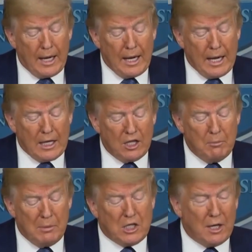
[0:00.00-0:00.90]
And
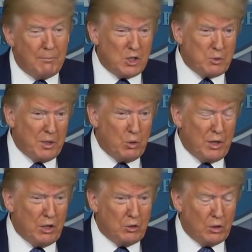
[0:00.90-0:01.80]
in the meantime, it's been
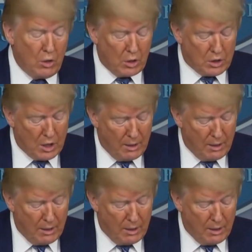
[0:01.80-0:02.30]
around a long